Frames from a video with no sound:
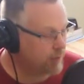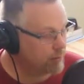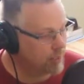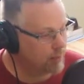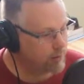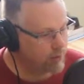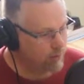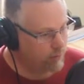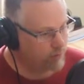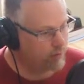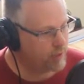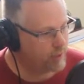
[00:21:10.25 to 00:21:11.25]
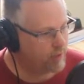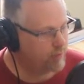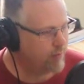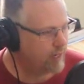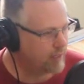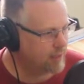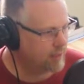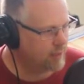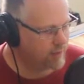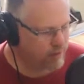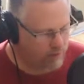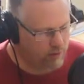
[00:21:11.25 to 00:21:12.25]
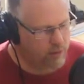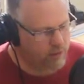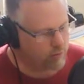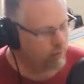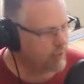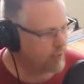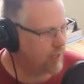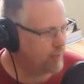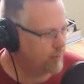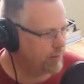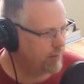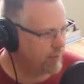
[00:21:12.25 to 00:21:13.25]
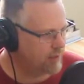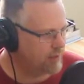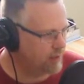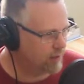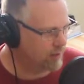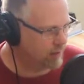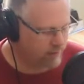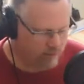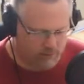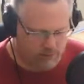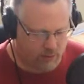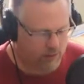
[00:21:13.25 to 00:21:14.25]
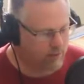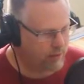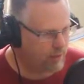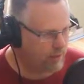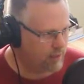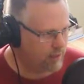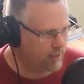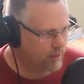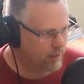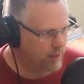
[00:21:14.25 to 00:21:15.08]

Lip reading: Sometimes they were printed in magazines, and you'd just retype them into your TRS-80.